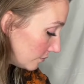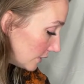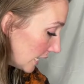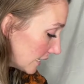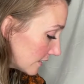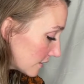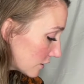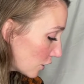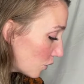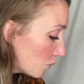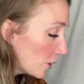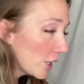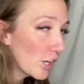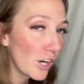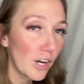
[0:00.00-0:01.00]
And
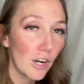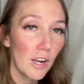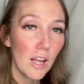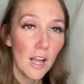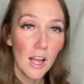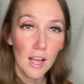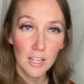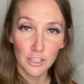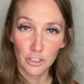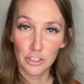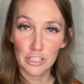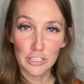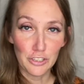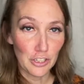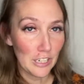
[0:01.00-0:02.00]
so
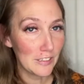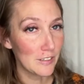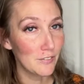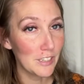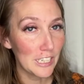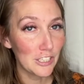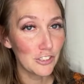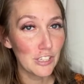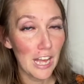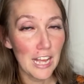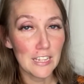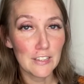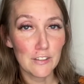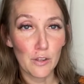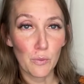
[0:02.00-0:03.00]
she just finished that,
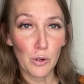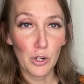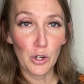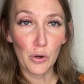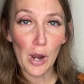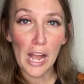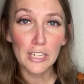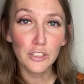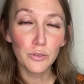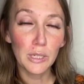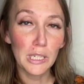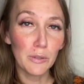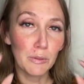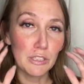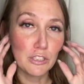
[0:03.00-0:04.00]
and so we're
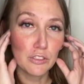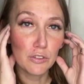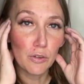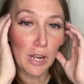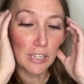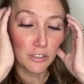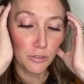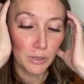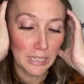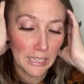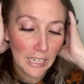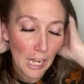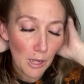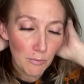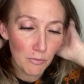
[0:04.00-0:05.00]
graduating. We just graduated
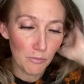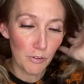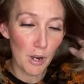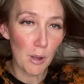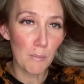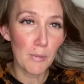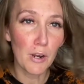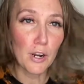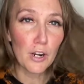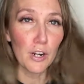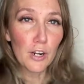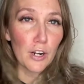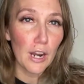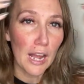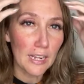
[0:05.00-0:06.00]
up from
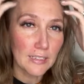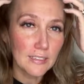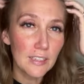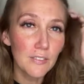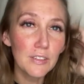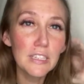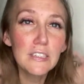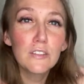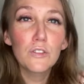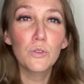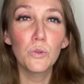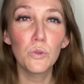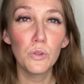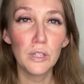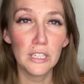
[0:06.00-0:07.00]
her activity
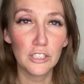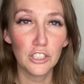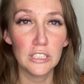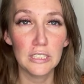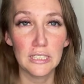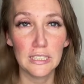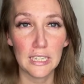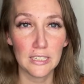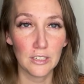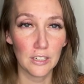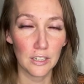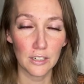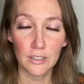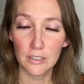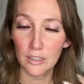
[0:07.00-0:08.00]
stool that she did
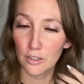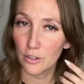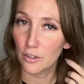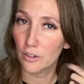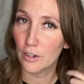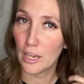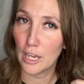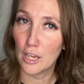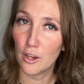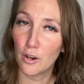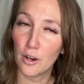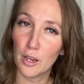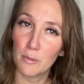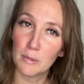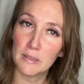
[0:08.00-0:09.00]
did her hair
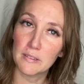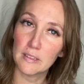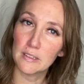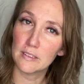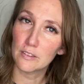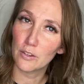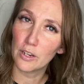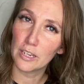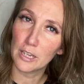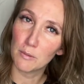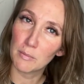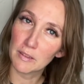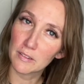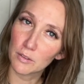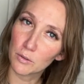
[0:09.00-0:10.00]
ABCs. Sorry, I keep
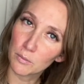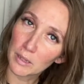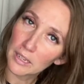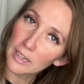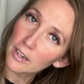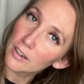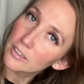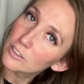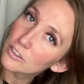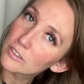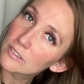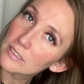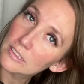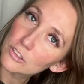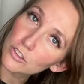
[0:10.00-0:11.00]
messing with my hair.
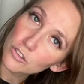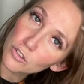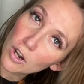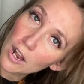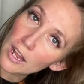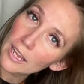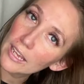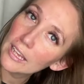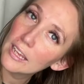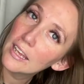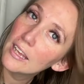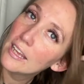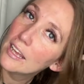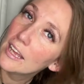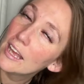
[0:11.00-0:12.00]
It's drying,
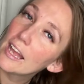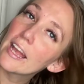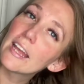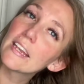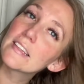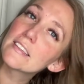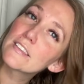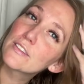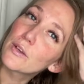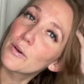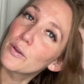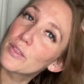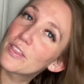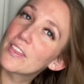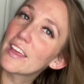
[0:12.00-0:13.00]
and it's so
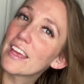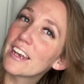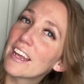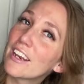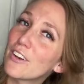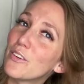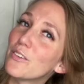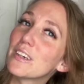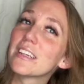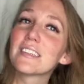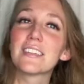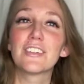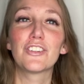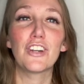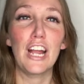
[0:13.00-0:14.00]
thin. I don't want it
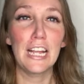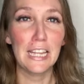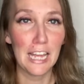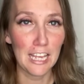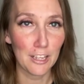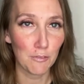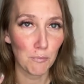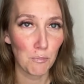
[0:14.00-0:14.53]
to dry like